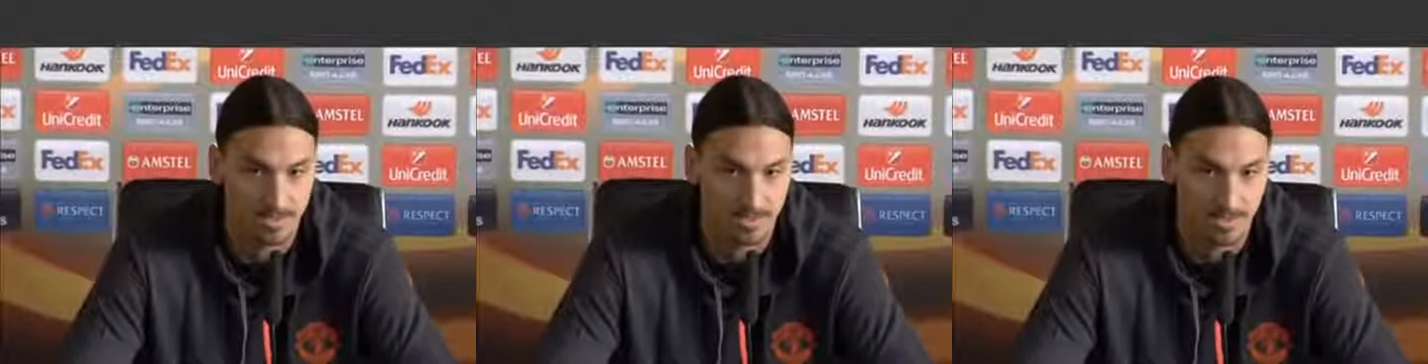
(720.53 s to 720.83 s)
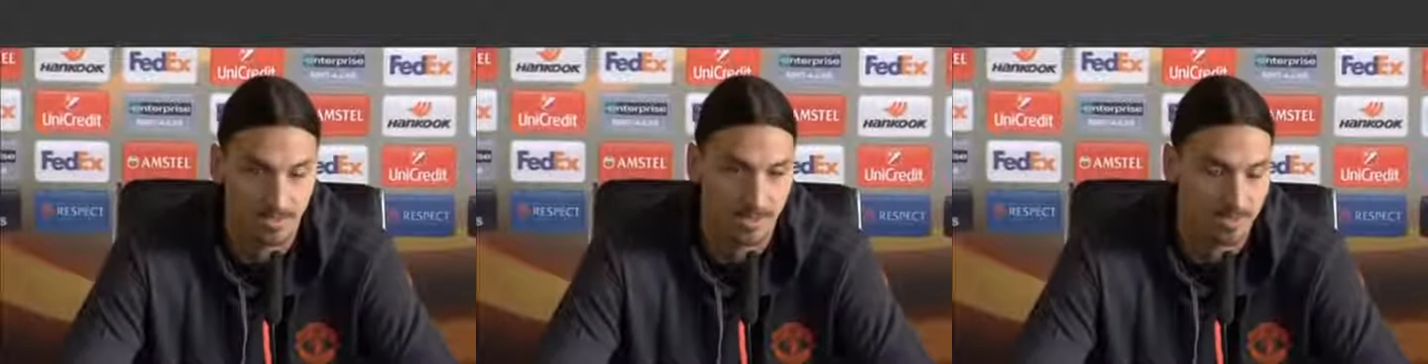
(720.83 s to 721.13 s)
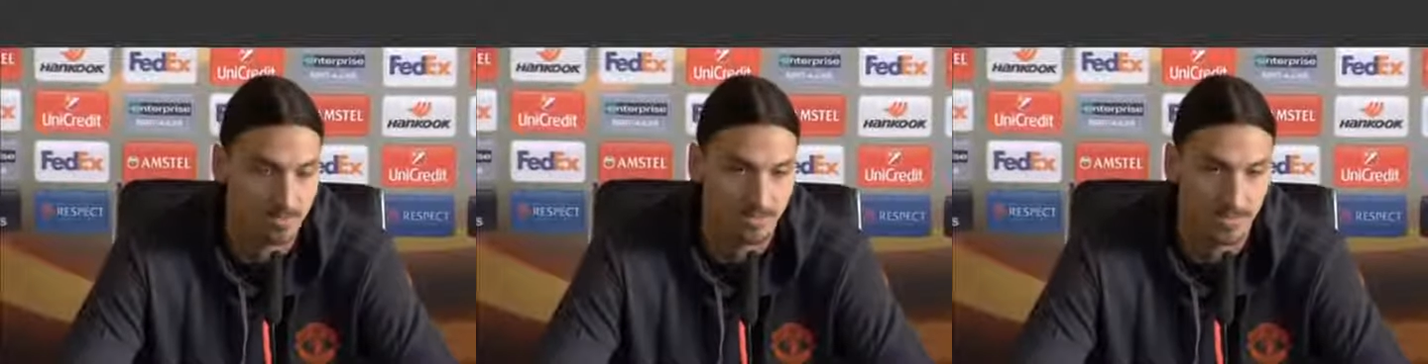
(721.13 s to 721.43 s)
Here I
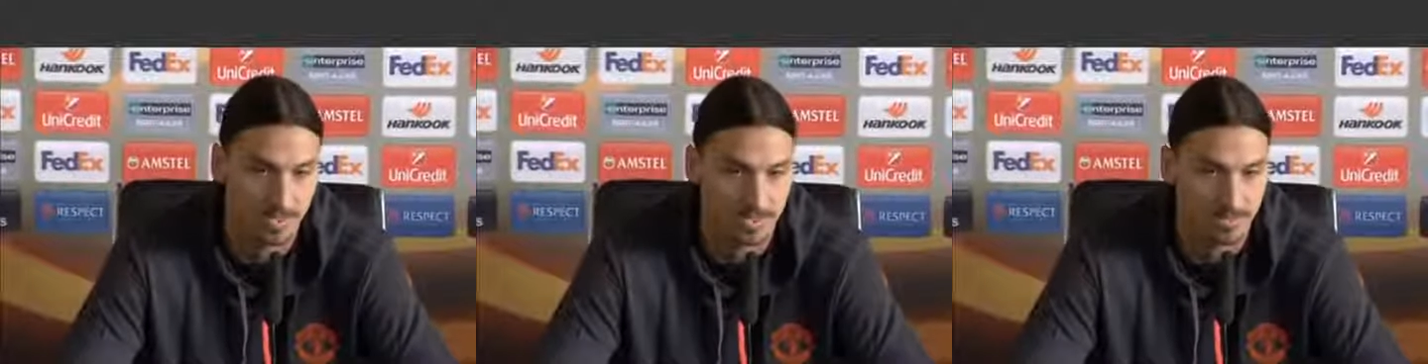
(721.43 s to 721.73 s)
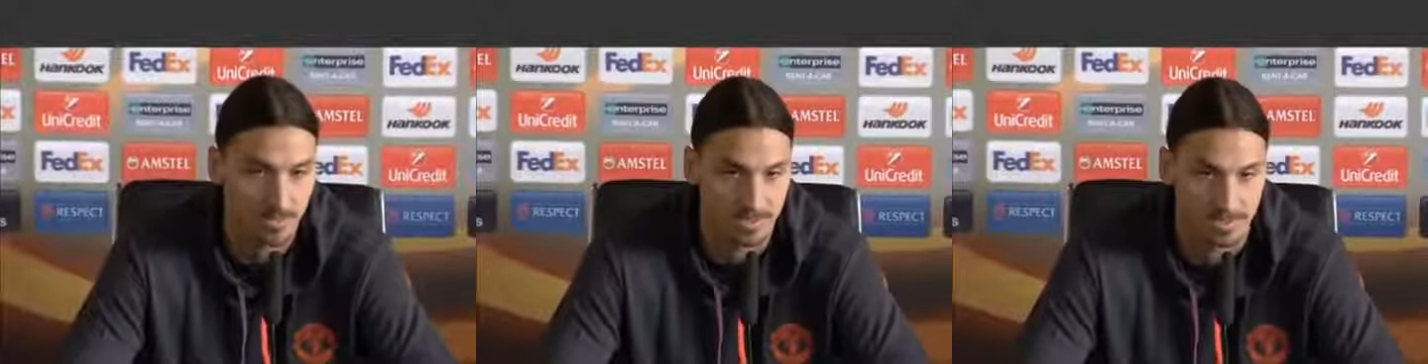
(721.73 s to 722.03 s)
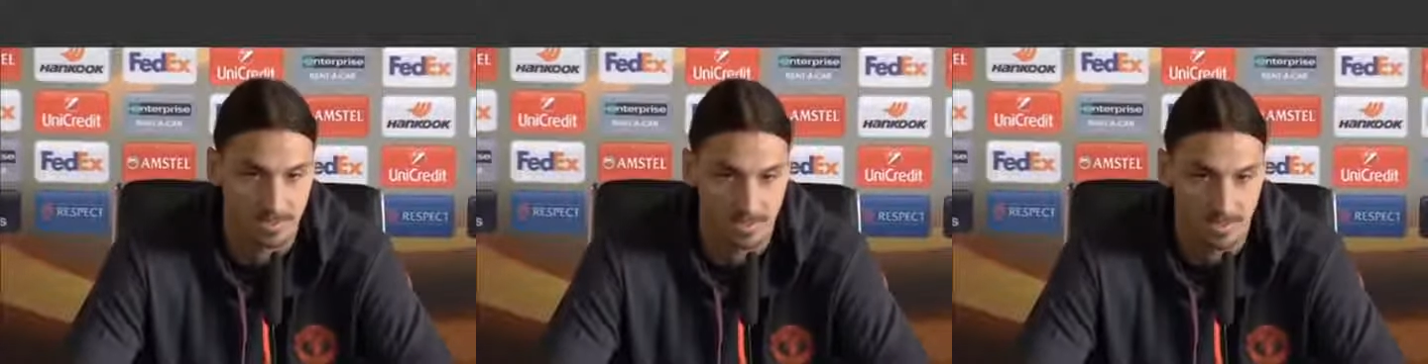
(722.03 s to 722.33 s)
don't feel it,
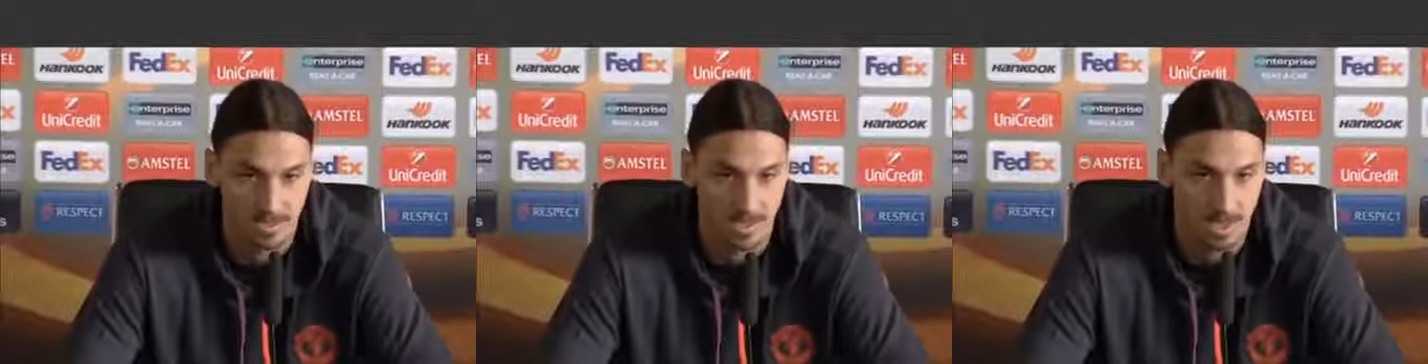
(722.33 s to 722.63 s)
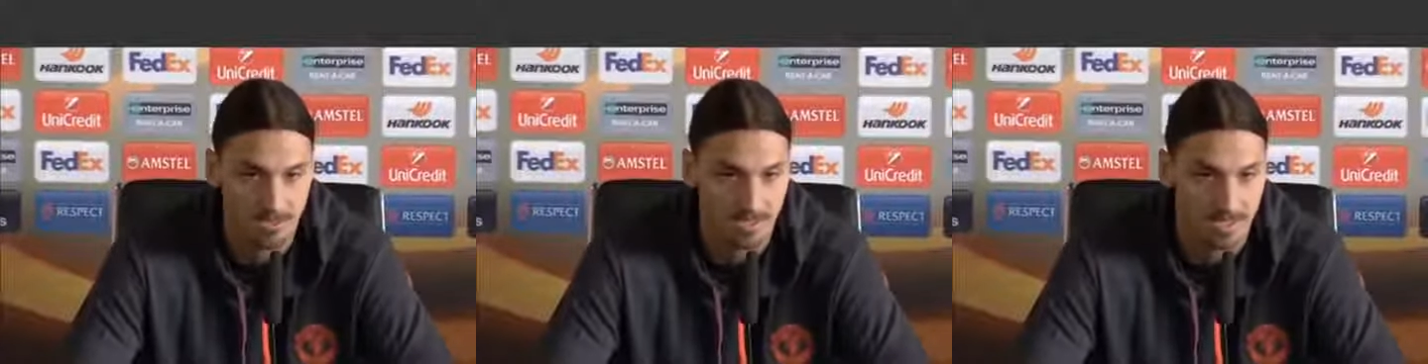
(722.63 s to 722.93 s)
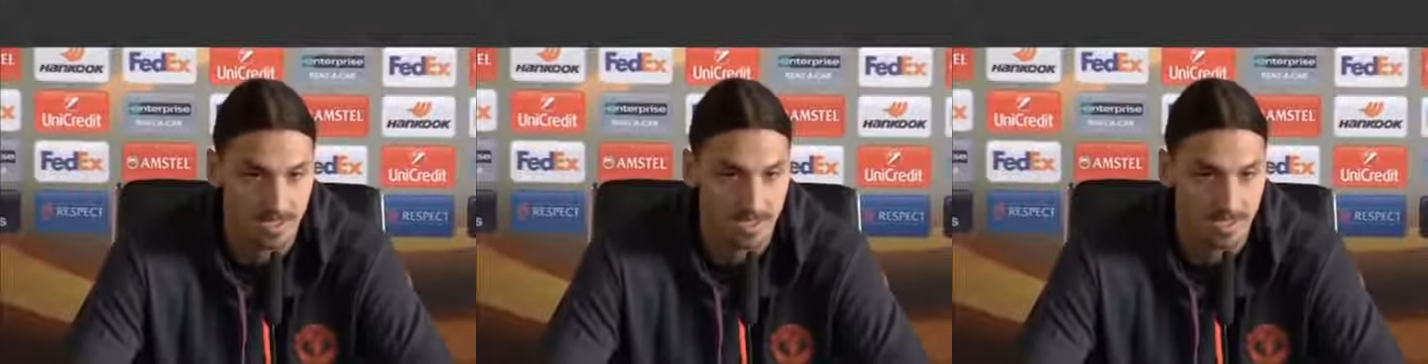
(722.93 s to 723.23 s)
but I feel